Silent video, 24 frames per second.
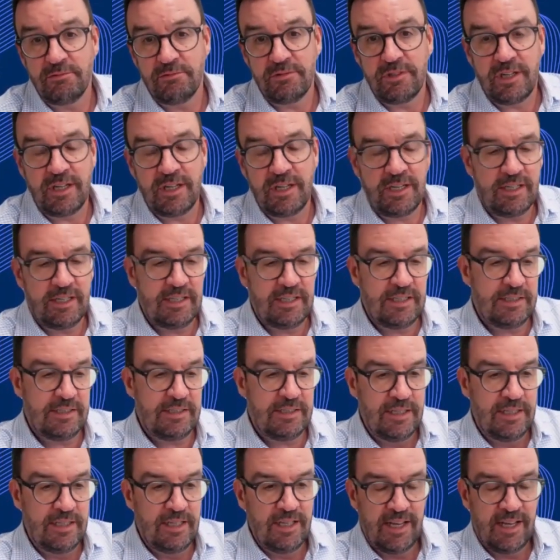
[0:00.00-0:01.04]
And
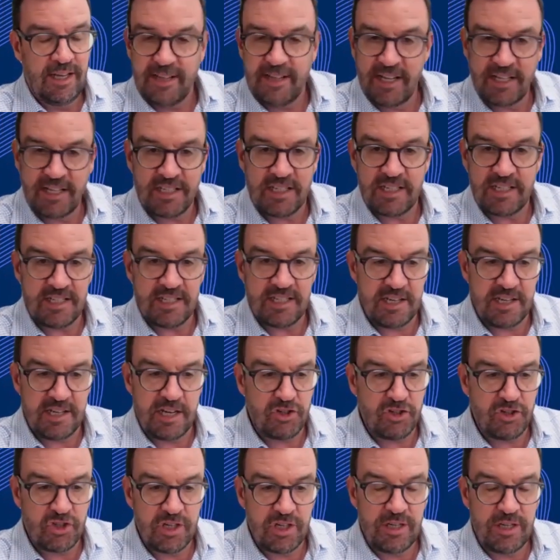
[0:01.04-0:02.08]
that's
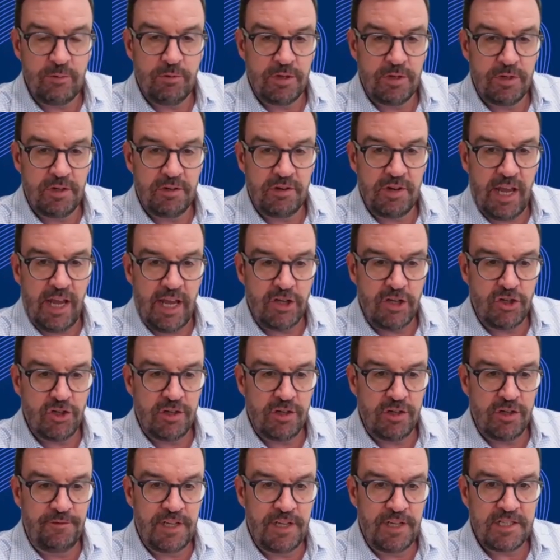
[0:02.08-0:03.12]
essentially what angel
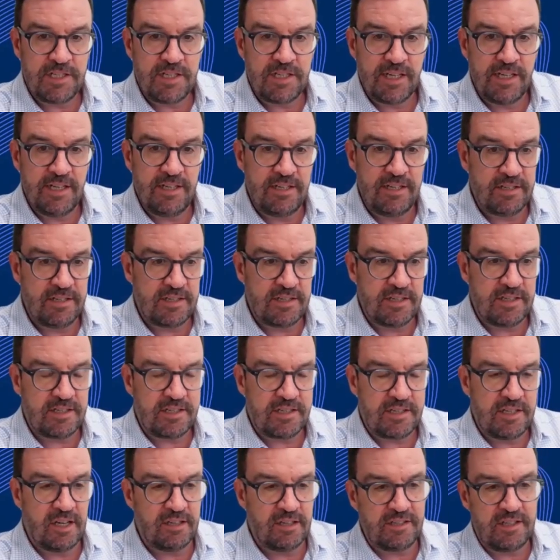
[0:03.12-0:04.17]
investing is. It's
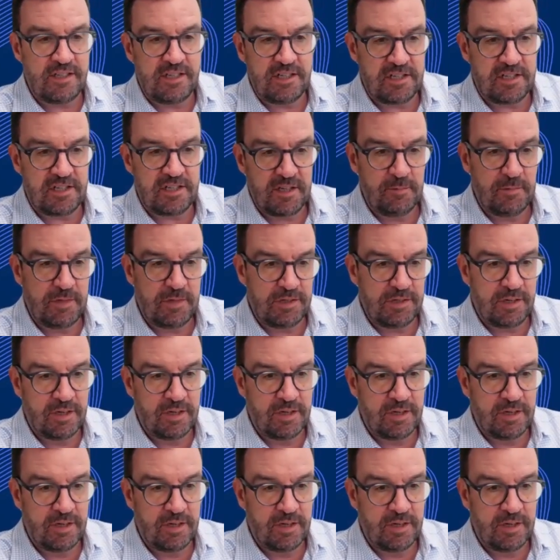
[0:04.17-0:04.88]
not dissimilar